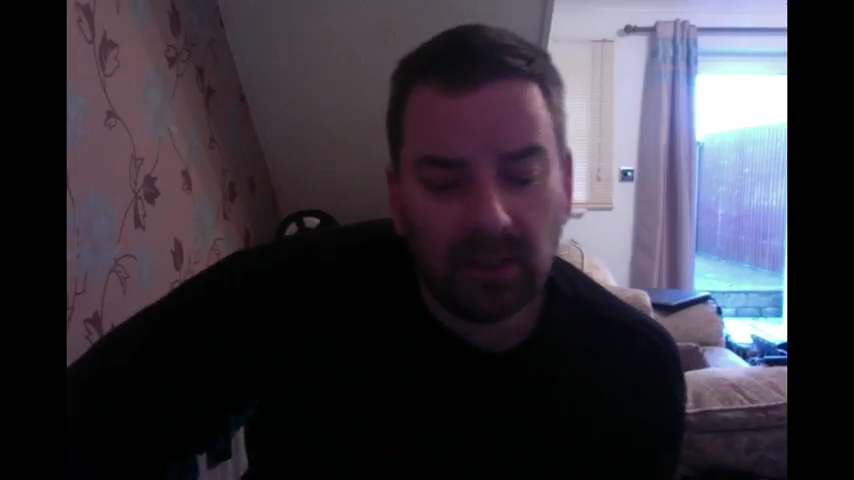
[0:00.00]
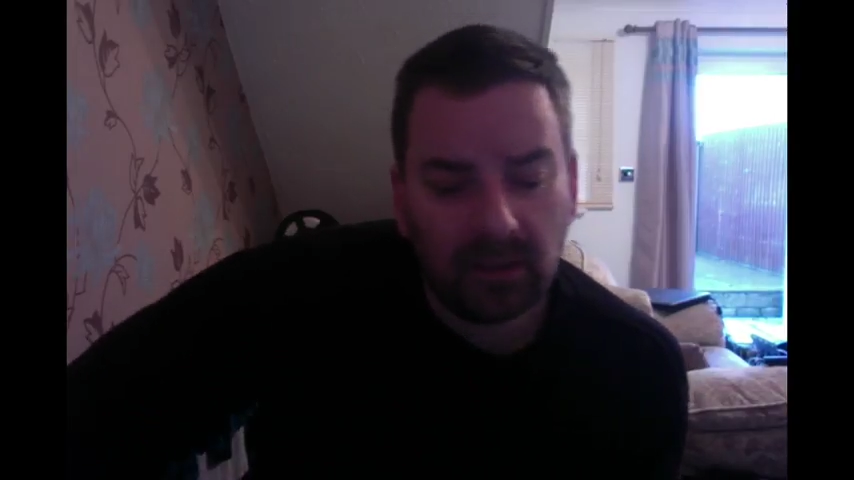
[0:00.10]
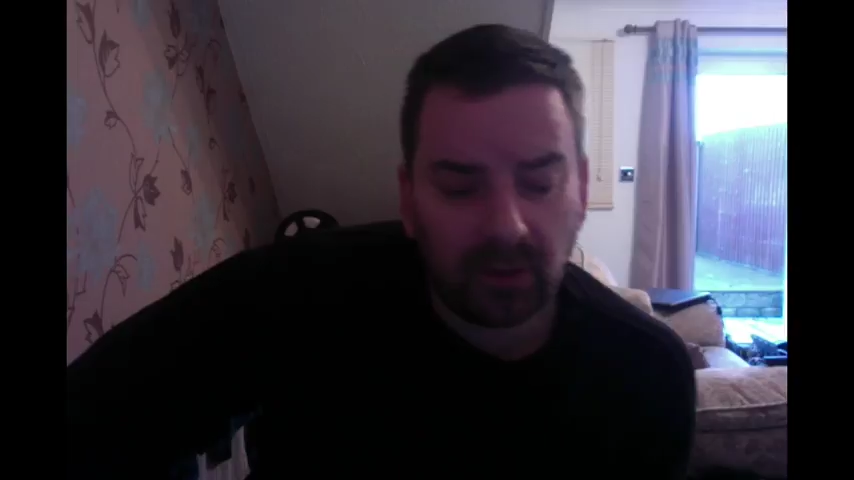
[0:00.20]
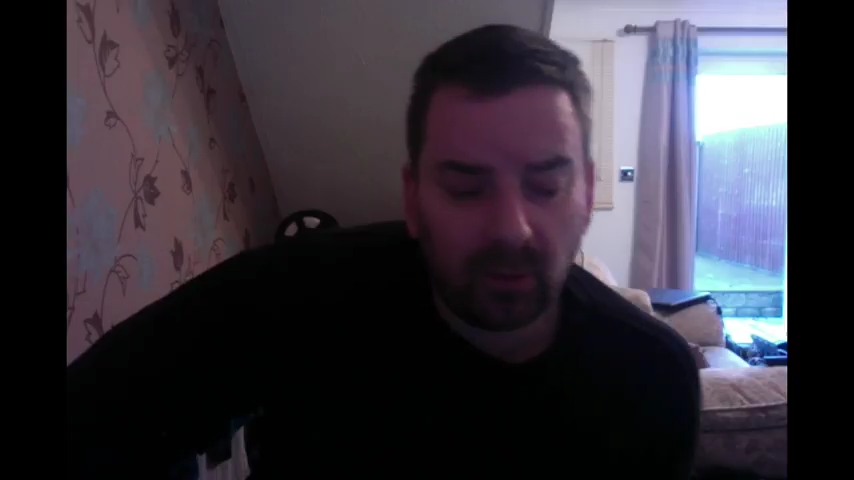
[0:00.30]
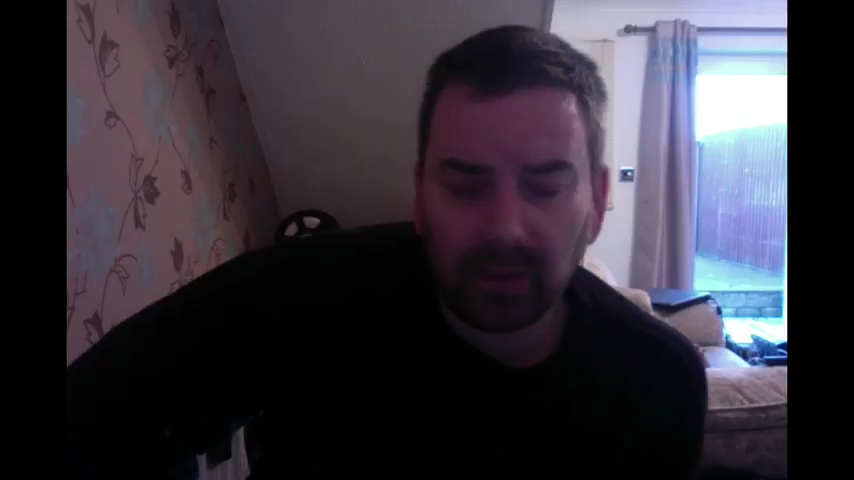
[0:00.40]

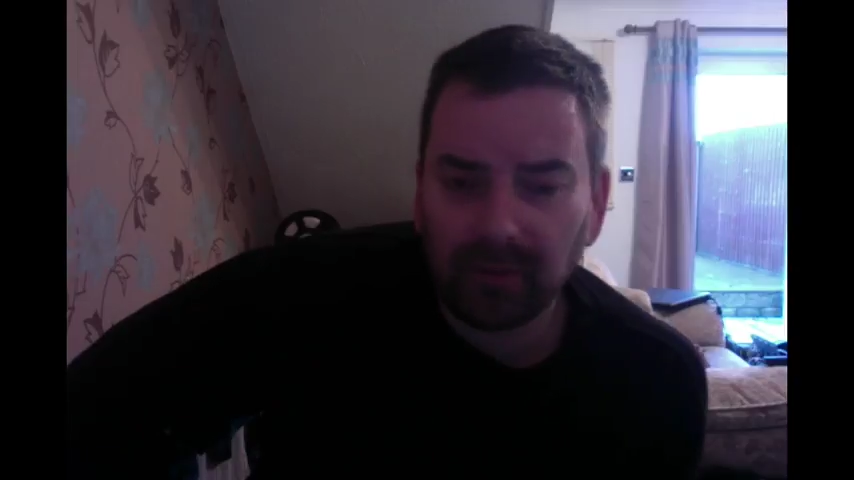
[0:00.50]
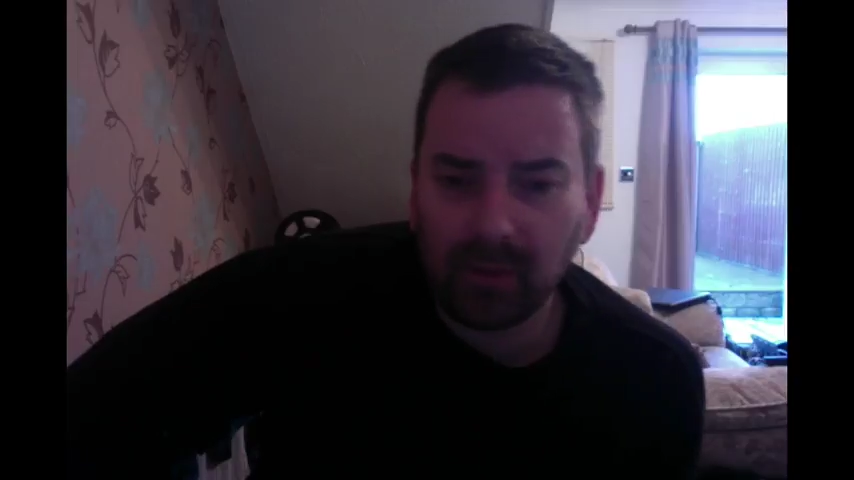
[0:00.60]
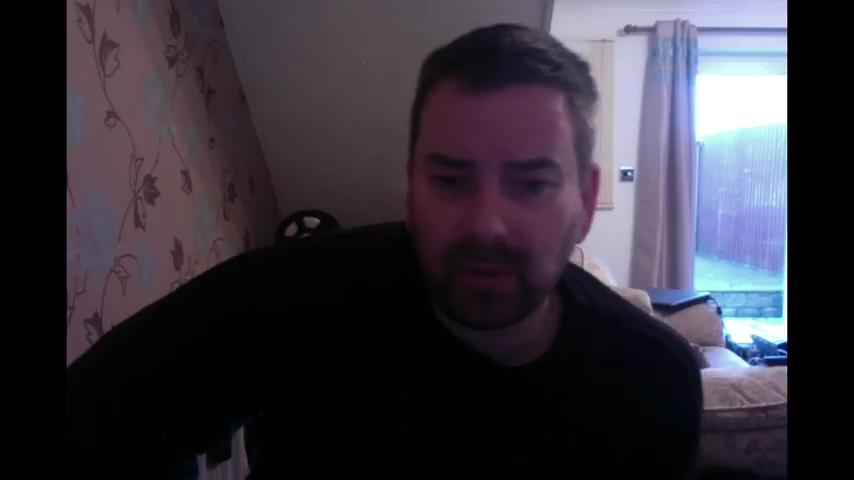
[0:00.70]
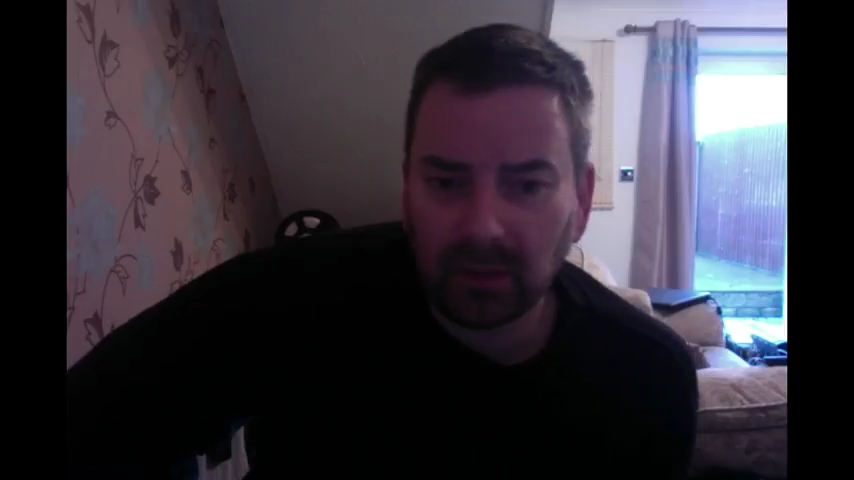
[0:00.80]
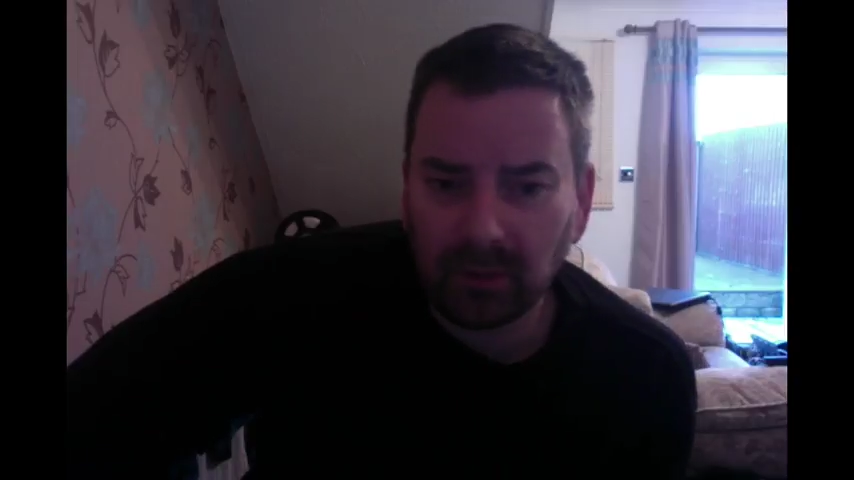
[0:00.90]
So whatever
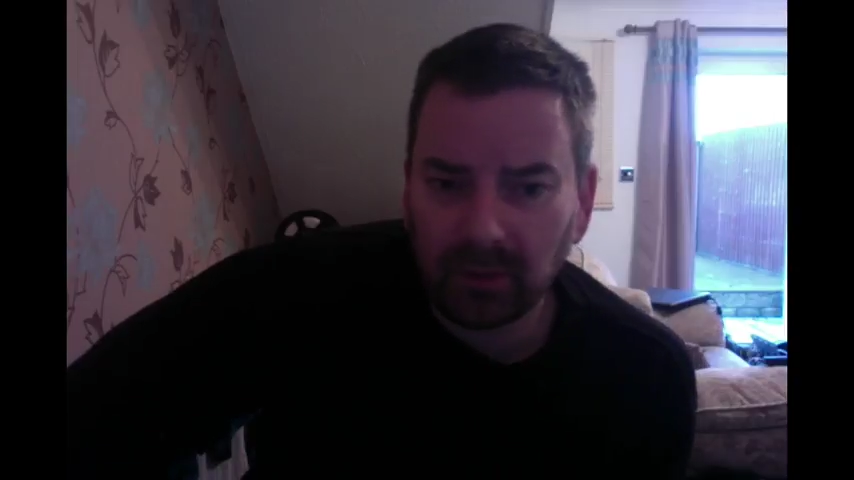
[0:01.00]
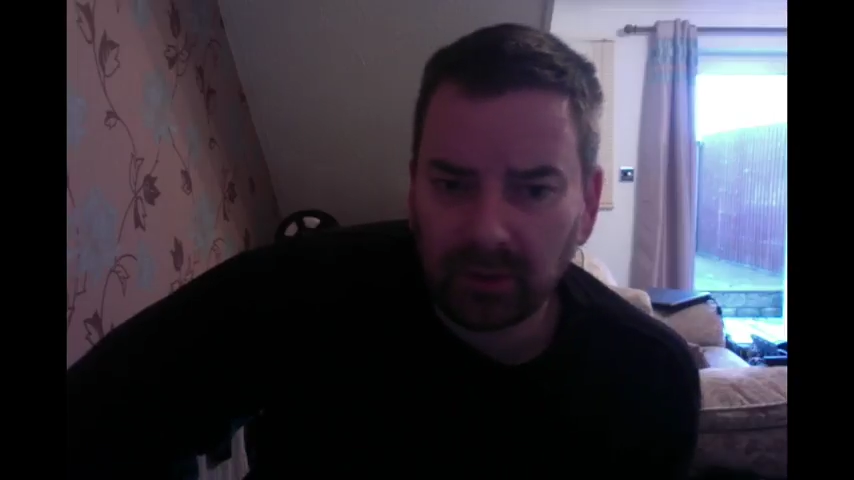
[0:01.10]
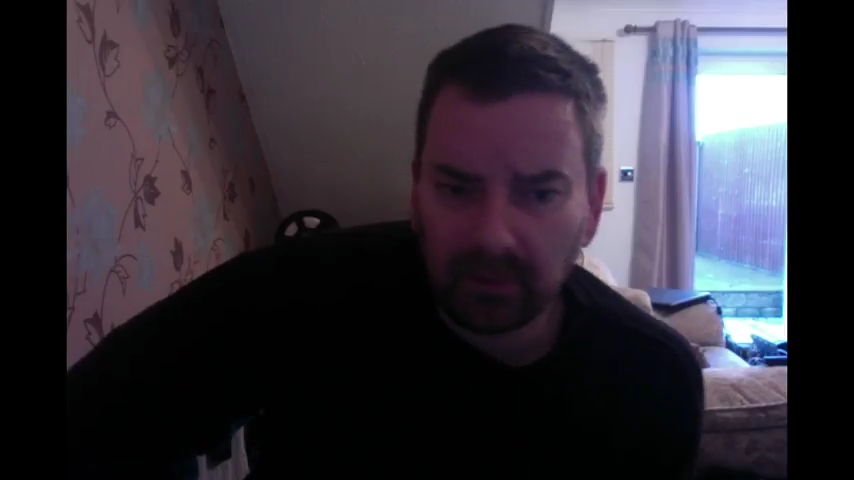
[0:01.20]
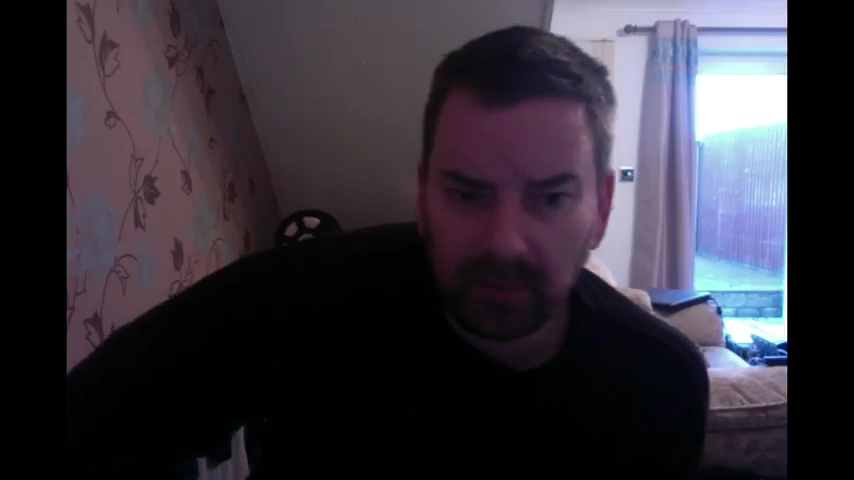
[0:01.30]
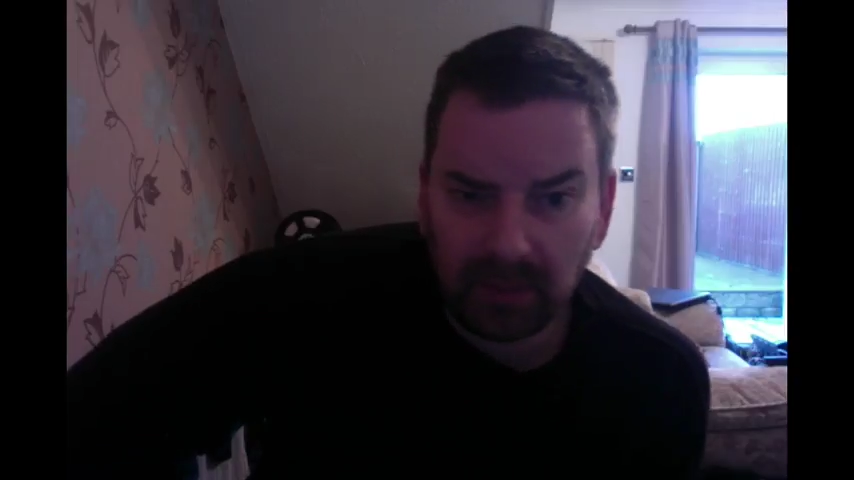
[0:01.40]

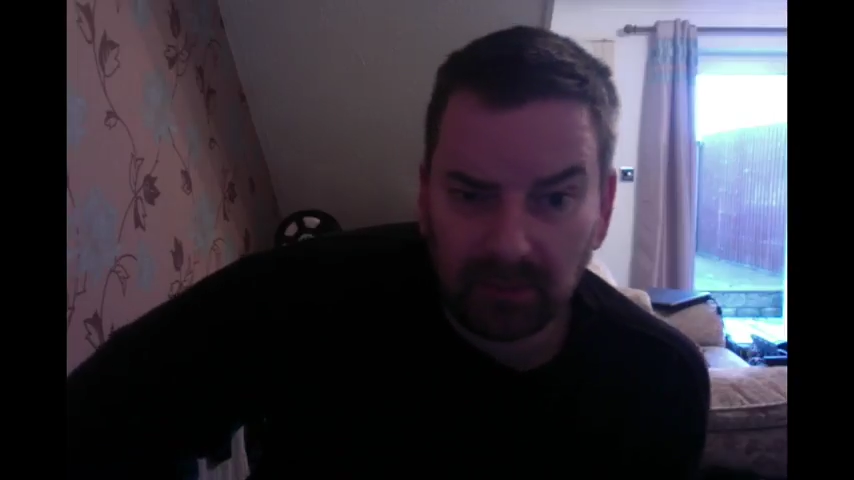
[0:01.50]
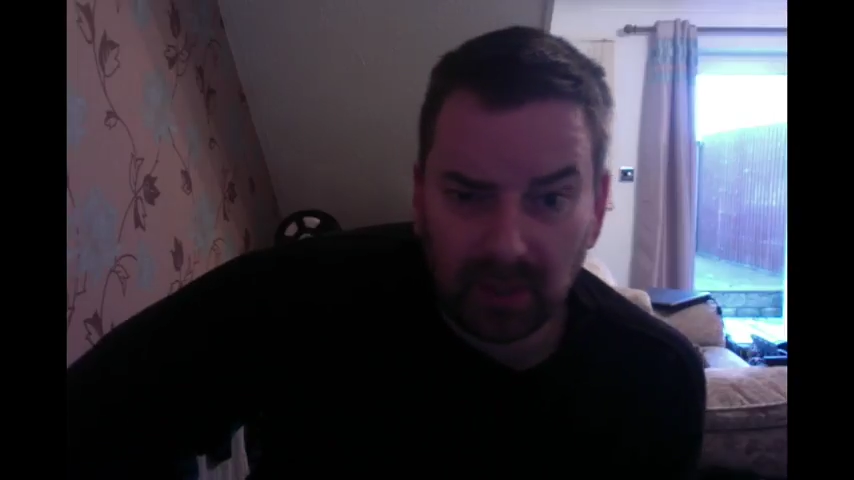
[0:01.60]
resolution the Beeb's